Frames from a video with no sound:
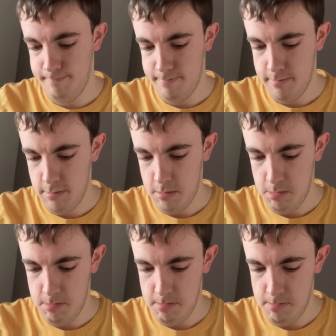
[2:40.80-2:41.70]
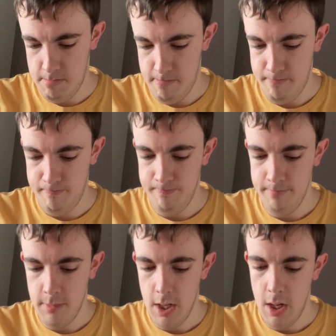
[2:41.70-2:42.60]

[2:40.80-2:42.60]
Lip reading: (silence)